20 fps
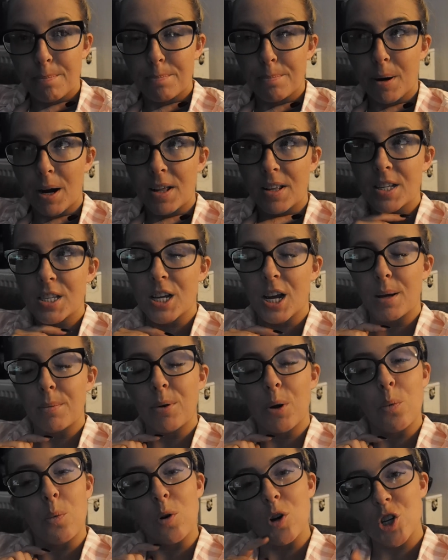by the time
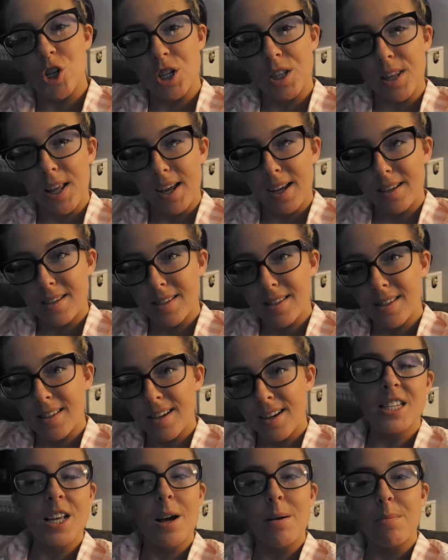you're watching this,
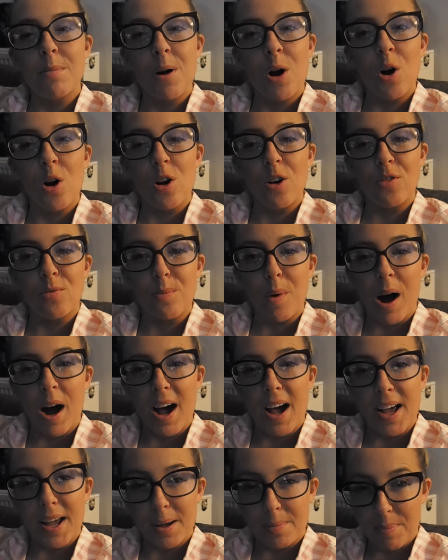some of
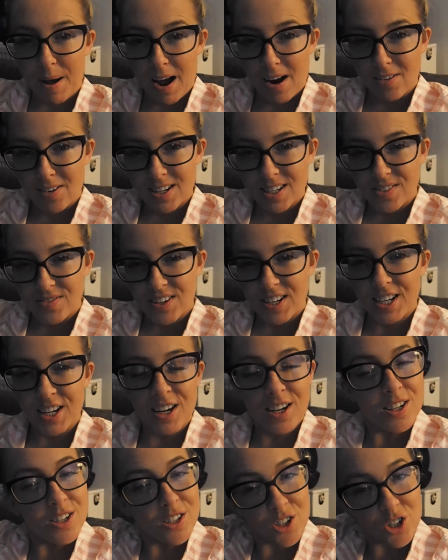my Paris
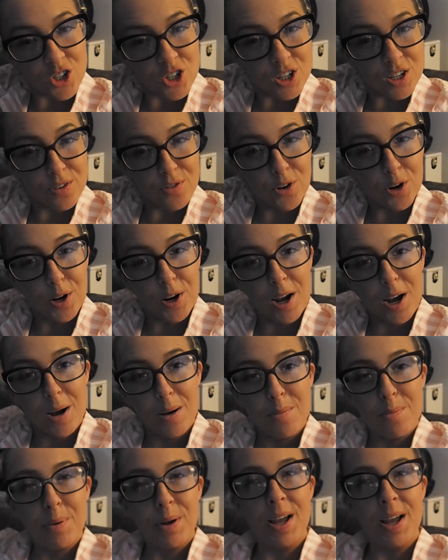videos should have gone up.